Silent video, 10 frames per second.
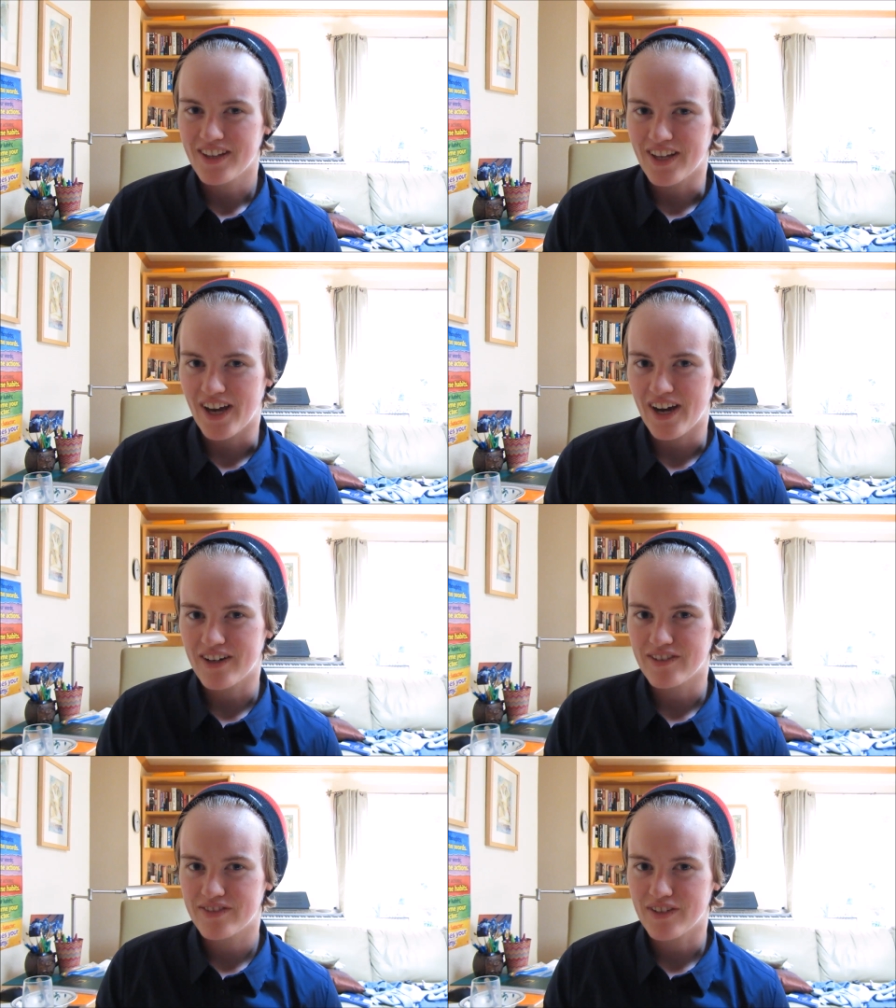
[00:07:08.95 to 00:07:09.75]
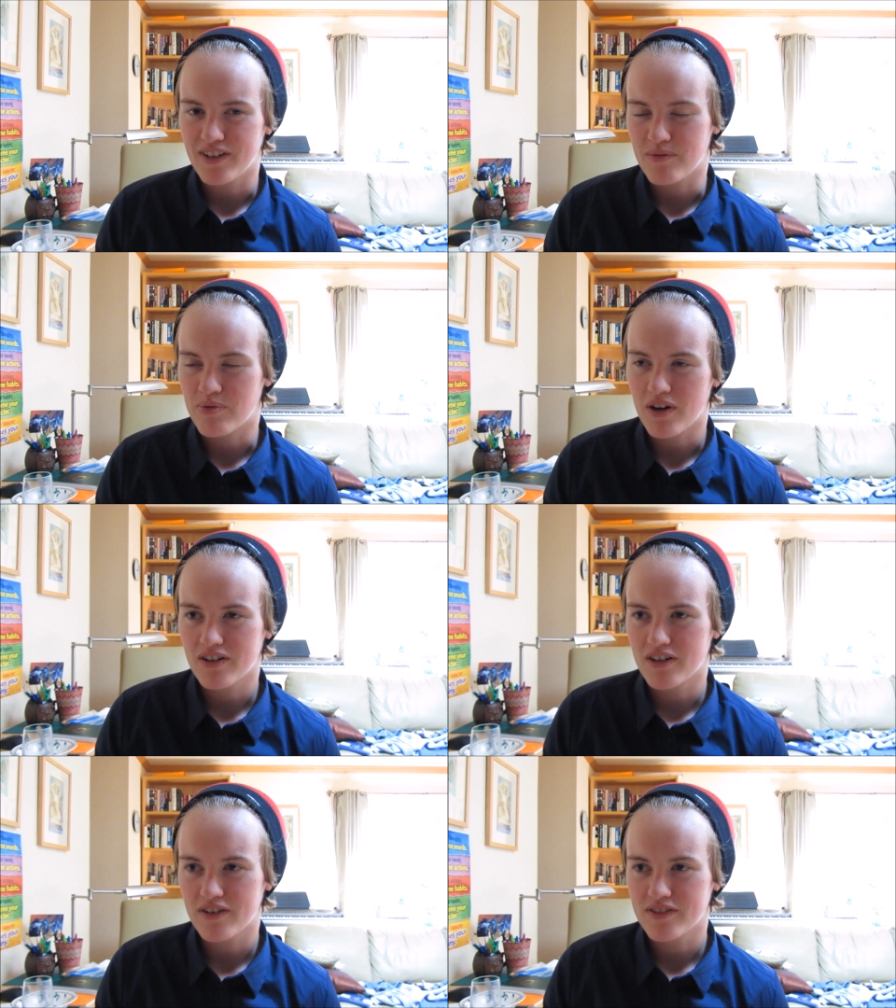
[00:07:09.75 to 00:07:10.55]
they have a
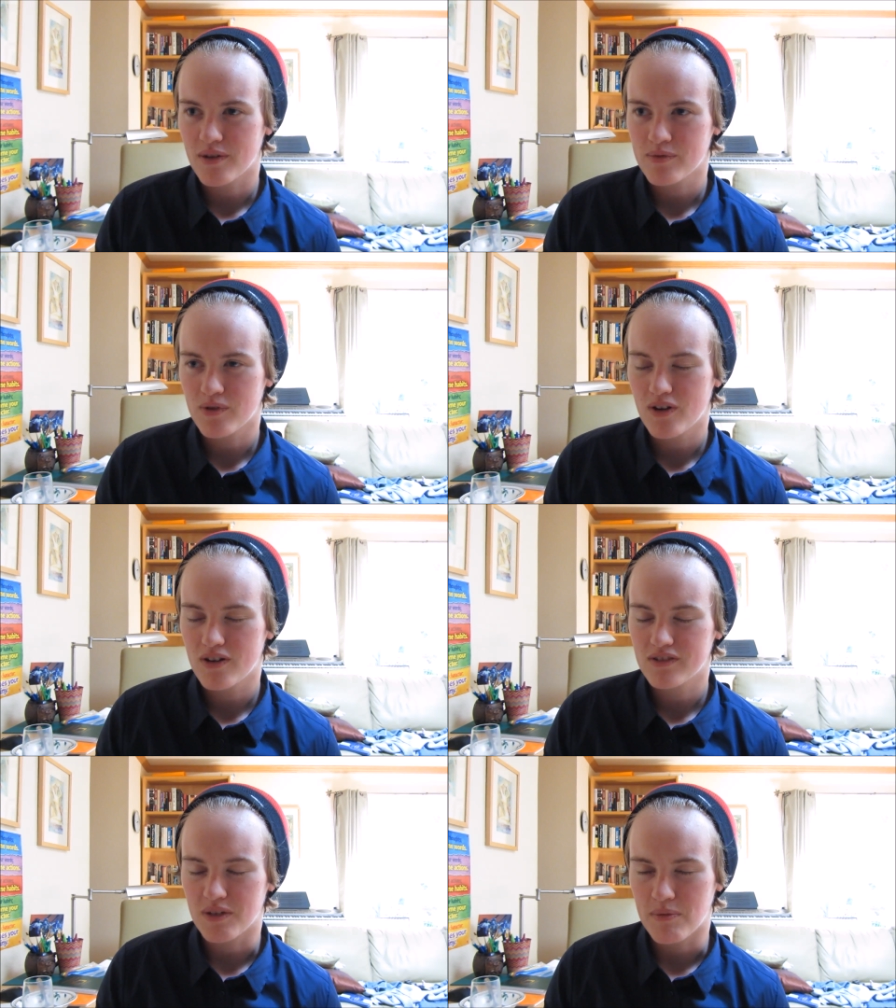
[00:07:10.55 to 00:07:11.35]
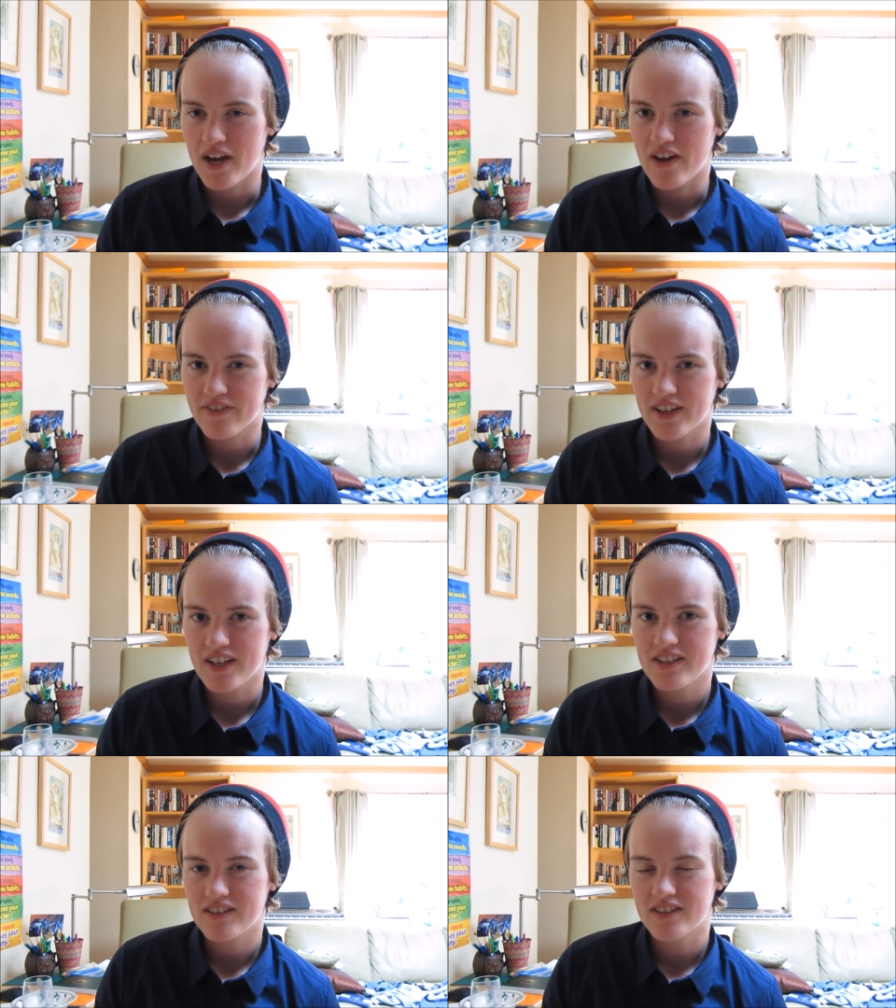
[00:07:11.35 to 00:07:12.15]
partner of some sort, they may have
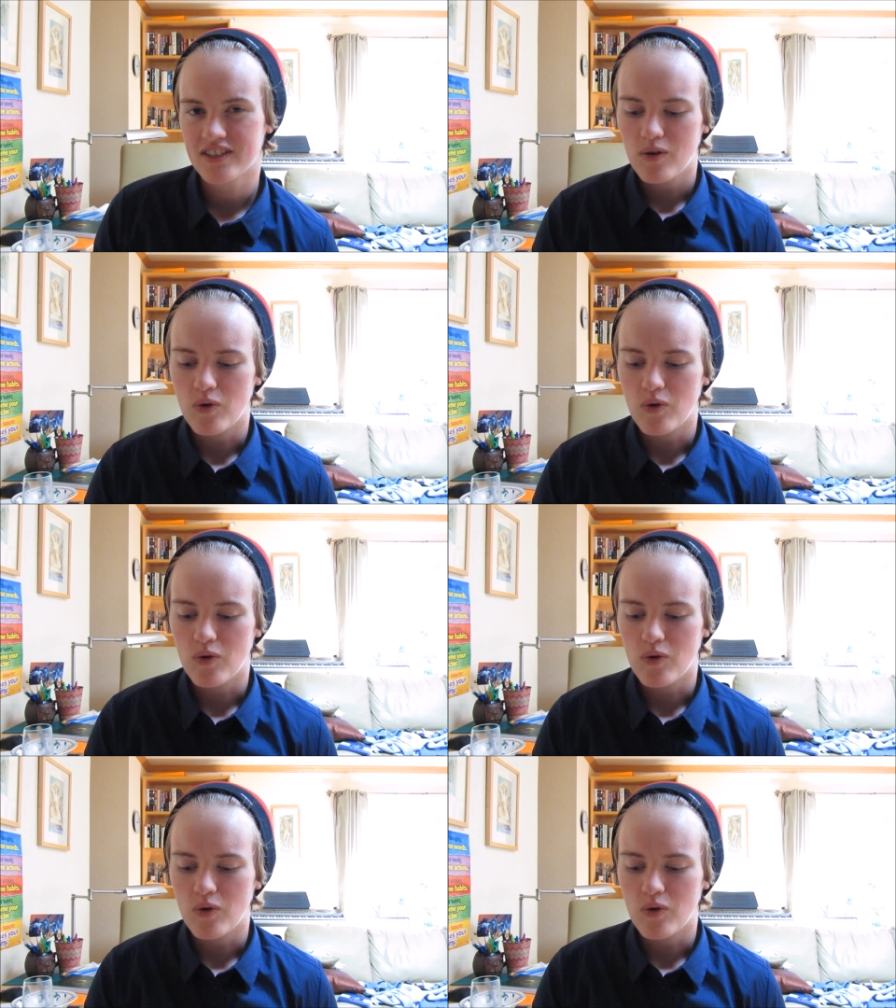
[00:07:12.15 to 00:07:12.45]
kids.